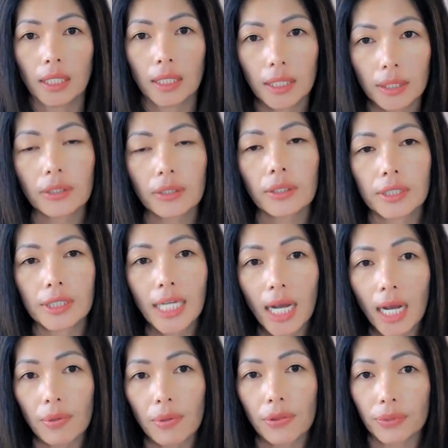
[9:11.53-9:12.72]
Here are the
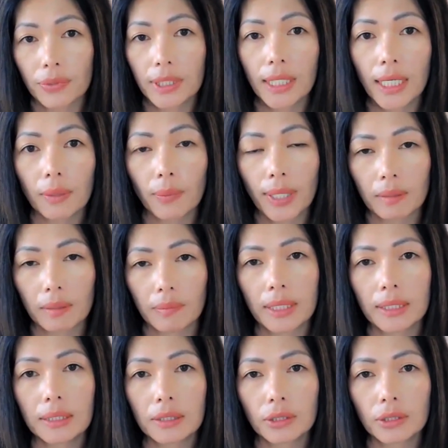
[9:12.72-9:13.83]
top 3 I recommend